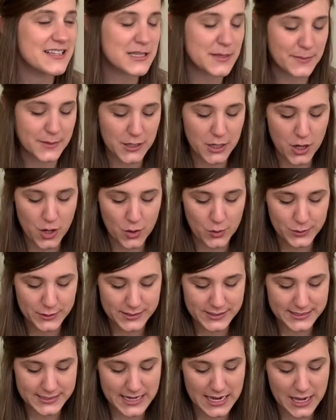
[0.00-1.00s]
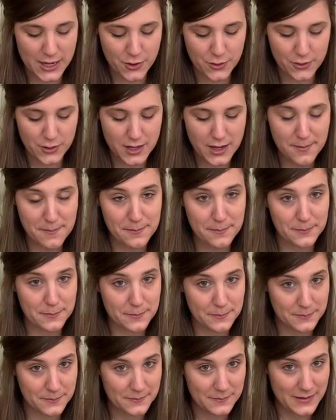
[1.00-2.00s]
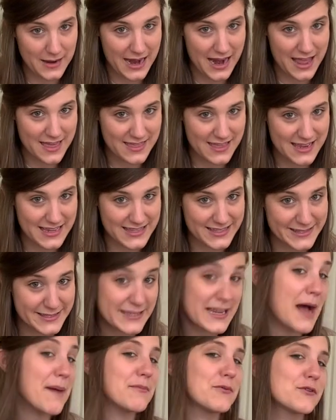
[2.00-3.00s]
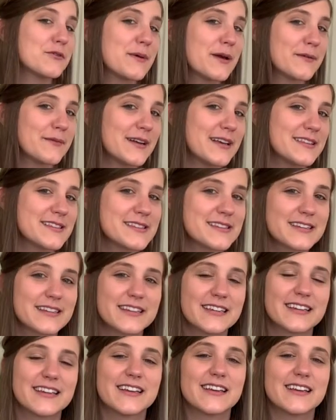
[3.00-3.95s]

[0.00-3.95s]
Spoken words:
So I'm going to go down, up, and then stop with my wrist.